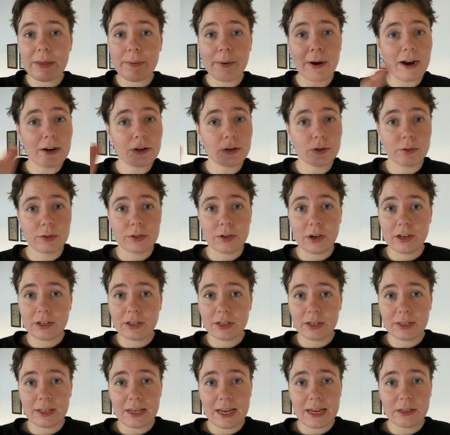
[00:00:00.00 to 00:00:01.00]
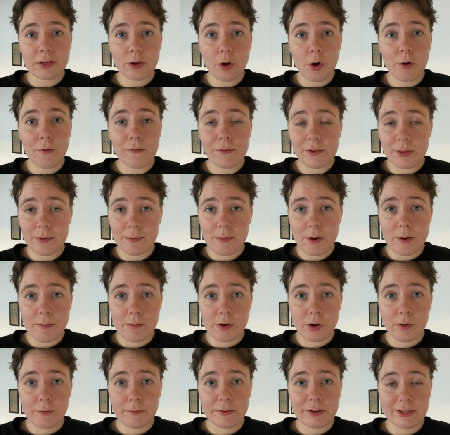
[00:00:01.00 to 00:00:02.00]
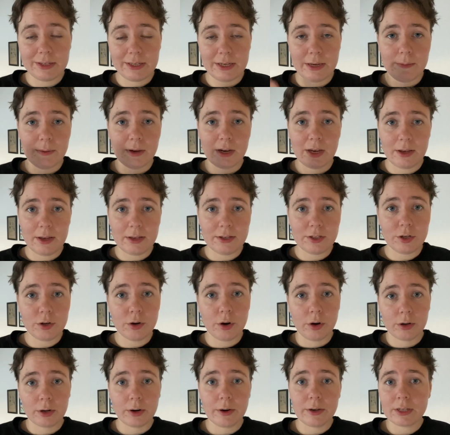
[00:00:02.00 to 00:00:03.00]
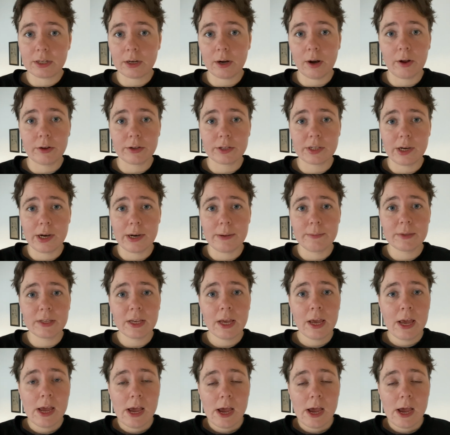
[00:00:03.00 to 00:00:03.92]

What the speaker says: The practical side just is off at the moment, obviously, because you can't go into classrooms,